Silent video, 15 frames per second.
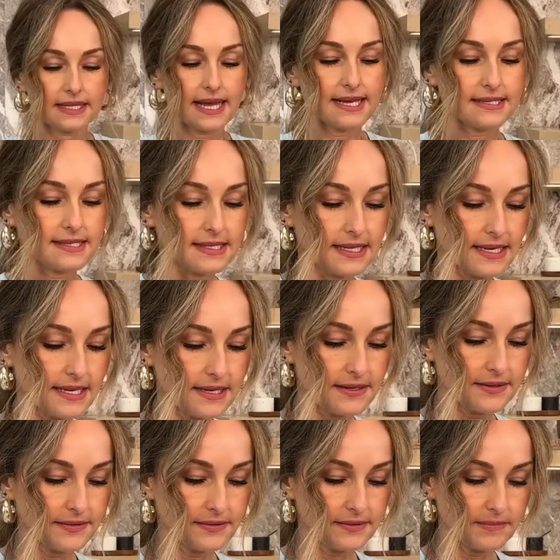lastly,
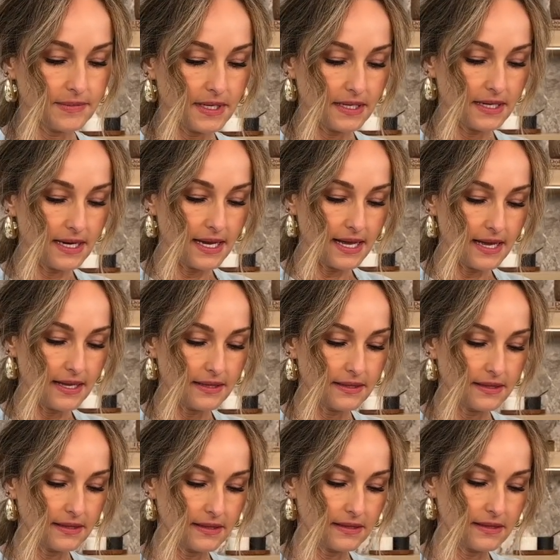I'm not gonna add
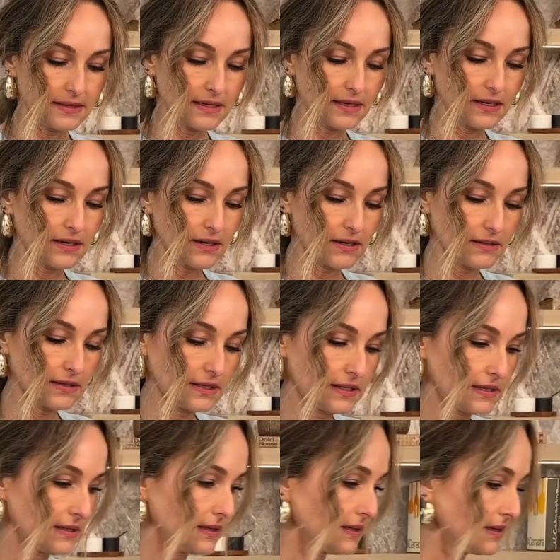the
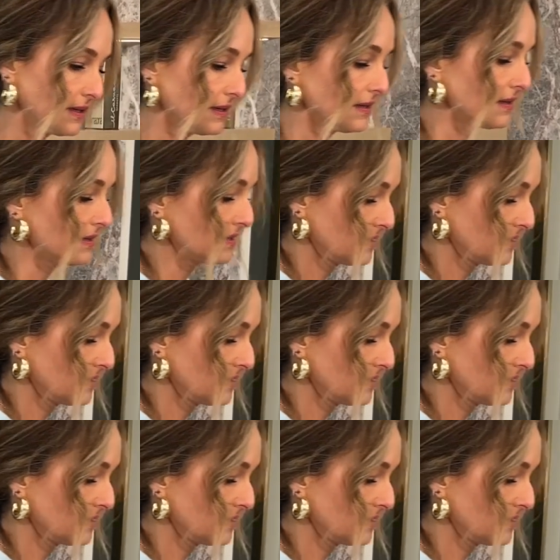garlic in there.